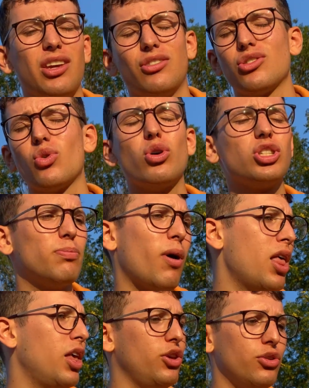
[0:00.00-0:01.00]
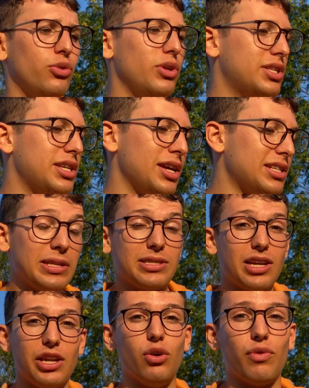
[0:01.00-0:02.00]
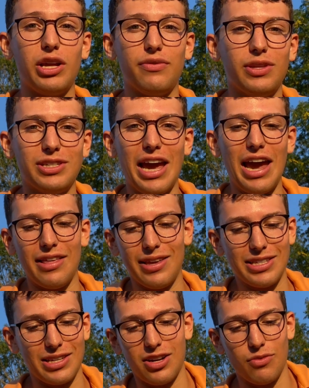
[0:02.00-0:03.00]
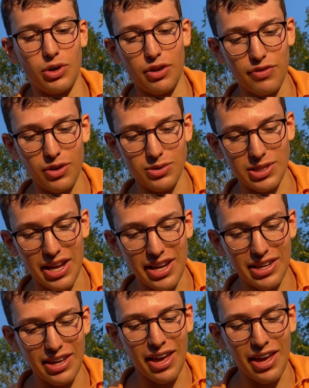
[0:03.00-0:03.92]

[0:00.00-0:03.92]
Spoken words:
You just autopilot, you do these things, and then suddenly you're ready for the day is kind of what it feels like.